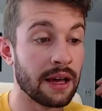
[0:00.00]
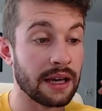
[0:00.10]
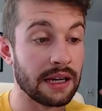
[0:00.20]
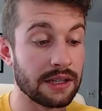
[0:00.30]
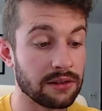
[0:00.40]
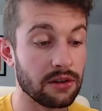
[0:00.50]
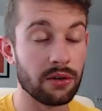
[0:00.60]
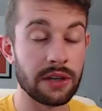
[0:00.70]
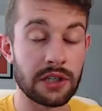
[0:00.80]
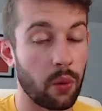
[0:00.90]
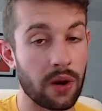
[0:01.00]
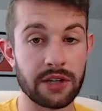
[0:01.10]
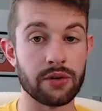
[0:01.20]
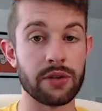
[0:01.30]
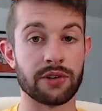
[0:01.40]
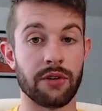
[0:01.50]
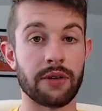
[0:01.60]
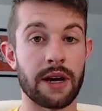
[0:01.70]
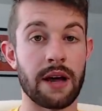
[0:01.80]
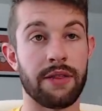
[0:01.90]
He's literally 22 years old
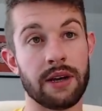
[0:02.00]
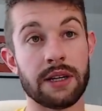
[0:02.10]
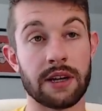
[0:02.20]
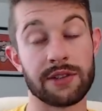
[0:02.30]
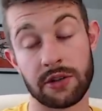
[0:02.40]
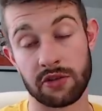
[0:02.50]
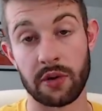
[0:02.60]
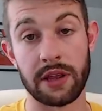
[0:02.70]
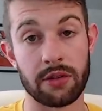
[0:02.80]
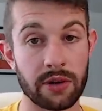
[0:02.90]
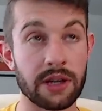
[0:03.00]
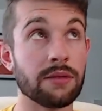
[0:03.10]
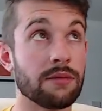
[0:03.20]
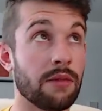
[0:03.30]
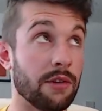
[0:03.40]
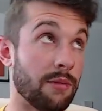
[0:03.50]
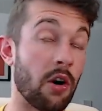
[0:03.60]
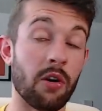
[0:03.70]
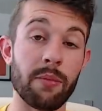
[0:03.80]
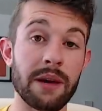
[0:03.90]
right now. I think he does turn 23
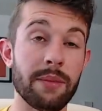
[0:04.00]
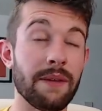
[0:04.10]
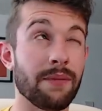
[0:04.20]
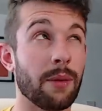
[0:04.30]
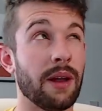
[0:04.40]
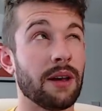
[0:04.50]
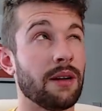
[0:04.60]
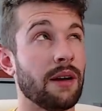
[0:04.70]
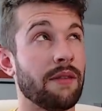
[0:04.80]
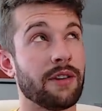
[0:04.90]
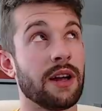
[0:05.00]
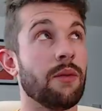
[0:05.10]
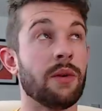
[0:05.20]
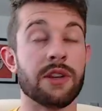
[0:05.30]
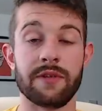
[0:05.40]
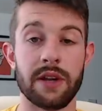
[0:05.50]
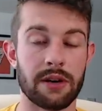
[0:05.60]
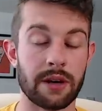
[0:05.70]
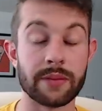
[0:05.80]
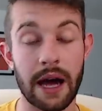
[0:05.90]
tomorrow, maybe, depending on, I forget when this video
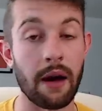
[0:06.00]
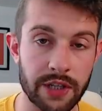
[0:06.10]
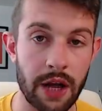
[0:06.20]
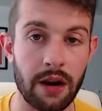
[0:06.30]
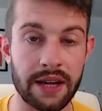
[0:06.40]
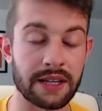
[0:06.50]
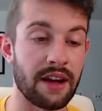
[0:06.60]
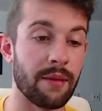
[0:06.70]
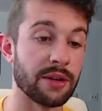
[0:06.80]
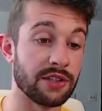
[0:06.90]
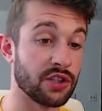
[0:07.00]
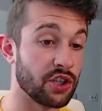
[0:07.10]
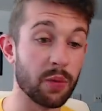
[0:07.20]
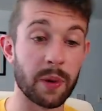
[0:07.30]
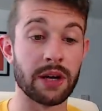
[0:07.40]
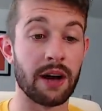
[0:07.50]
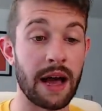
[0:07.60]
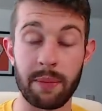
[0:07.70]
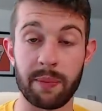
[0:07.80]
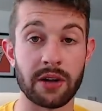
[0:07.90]
comes out. Shout out Ian Thomas, super young.
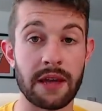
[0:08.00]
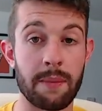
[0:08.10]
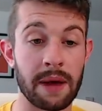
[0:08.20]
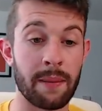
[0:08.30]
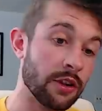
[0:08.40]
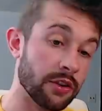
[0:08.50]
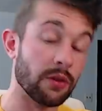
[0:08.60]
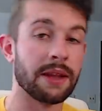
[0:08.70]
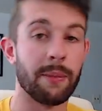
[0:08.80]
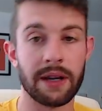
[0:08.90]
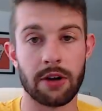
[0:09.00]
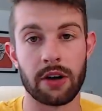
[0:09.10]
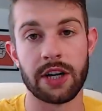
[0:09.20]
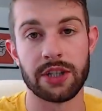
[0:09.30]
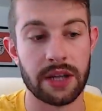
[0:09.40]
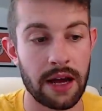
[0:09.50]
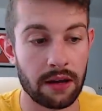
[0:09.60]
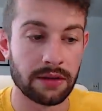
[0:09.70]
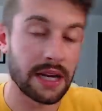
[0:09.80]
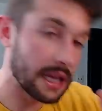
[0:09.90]
Happy birthday, big man. Don't let the Big Dog Nation
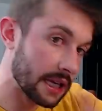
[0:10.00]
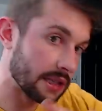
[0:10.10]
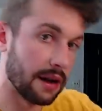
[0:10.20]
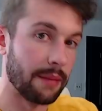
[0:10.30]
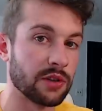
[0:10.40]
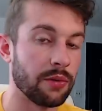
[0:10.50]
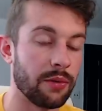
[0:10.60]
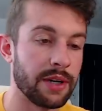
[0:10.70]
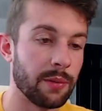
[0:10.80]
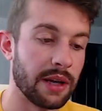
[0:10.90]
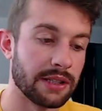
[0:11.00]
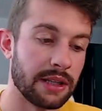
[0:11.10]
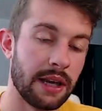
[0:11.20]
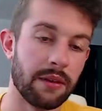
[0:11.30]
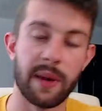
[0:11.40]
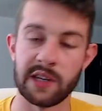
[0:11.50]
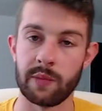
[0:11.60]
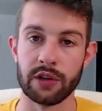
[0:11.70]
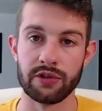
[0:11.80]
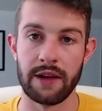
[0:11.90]
down. Take Ian Thomas with one of your picks at the end of best
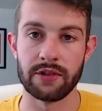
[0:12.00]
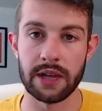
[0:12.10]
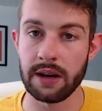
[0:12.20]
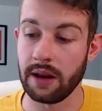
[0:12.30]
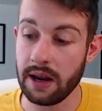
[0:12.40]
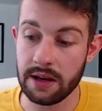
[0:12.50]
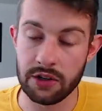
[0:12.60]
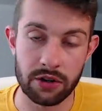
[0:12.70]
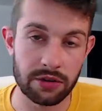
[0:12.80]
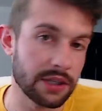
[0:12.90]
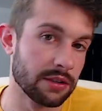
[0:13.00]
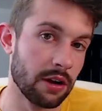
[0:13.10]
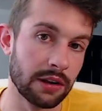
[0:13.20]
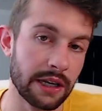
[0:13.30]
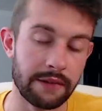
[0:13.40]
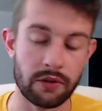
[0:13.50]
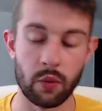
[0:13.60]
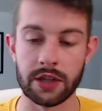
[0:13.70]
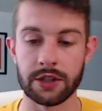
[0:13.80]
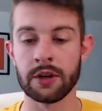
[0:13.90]
ball drafts and in your season-long league if you
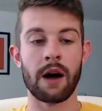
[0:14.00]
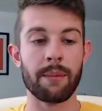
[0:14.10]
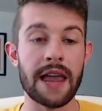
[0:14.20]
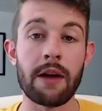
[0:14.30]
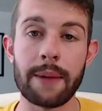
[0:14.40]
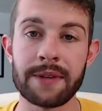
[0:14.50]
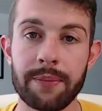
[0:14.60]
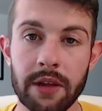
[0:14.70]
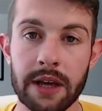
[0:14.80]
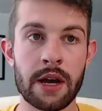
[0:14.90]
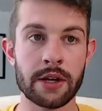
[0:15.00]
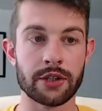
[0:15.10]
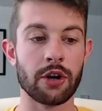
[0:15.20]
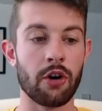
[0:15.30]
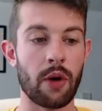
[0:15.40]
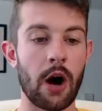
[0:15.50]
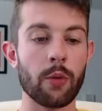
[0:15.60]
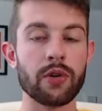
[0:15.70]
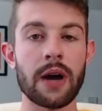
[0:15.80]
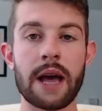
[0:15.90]
want to. But that wraps up the list. So I
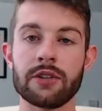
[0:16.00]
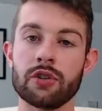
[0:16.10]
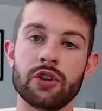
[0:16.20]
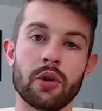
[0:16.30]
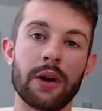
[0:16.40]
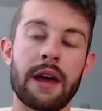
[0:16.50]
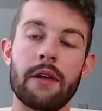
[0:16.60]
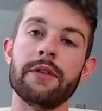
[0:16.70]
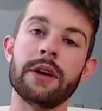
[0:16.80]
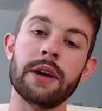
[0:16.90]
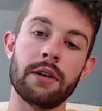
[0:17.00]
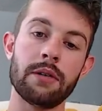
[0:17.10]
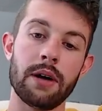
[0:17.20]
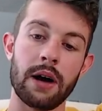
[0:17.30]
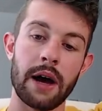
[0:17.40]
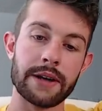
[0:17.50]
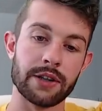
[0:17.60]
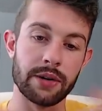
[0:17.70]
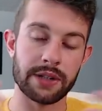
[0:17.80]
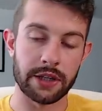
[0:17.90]
hope you guys enjoyed that video. As
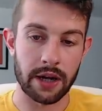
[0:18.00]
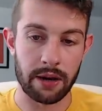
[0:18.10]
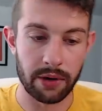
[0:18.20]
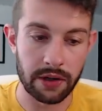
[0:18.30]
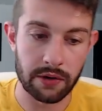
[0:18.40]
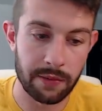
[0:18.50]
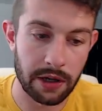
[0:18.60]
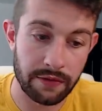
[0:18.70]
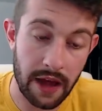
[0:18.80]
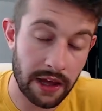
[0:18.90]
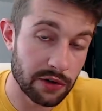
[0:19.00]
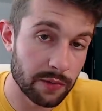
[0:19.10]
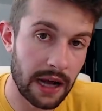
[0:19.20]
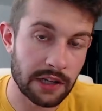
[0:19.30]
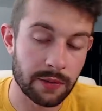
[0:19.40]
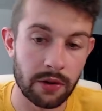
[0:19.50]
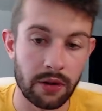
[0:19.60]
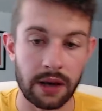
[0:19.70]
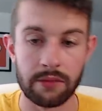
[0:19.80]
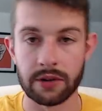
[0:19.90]
always, I try to bring you as much value as possible.
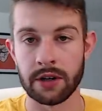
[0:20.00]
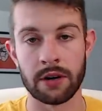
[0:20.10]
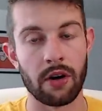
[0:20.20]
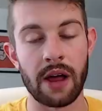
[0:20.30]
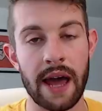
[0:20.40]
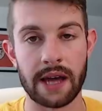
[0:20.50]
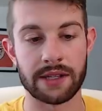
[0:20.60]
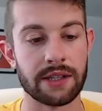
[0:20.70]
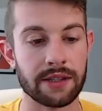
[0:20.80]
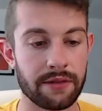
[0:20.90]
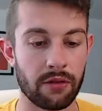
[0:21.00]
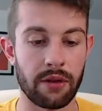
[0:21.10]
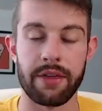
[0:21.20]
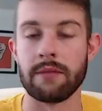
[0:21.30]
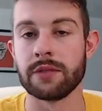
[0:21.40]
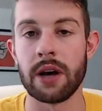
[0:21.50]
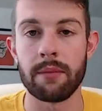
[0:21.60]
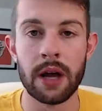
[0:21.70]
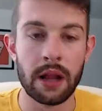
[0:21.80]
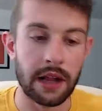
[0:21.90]
And in return, all I ask is for a thumbs
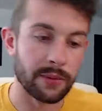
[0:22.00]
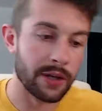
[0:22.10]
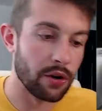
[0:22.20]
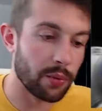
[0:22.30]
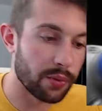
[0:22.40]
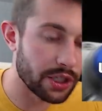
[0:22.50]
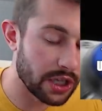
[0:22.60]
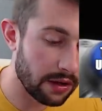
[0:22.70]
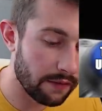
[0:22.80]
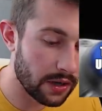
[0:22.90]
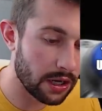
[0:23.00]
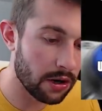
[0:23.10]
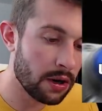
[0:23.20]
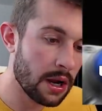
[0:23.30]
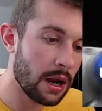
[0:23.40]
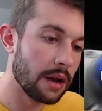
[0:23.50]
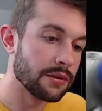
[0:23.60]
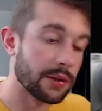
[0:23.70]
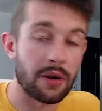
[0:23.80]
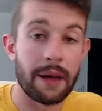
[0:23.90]
up. Lets me know you appreciate the video.
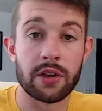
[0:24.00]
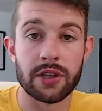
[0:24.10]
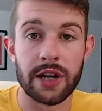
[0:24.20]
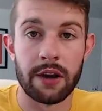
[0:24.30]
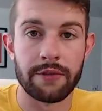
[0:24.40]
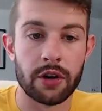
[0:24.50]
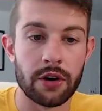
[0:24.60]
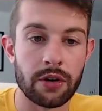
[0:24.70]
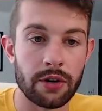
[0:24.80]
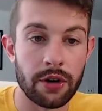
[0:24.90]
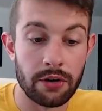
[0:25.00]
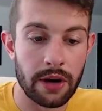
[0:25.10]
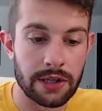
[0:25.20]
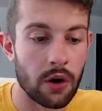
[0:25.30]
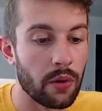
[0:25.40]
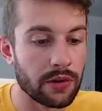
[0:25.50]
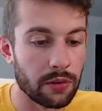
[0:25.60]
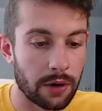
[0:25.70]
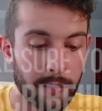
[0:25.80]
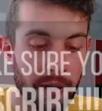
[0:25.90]
Subscribe to the channel if you're new. As always, we're going to be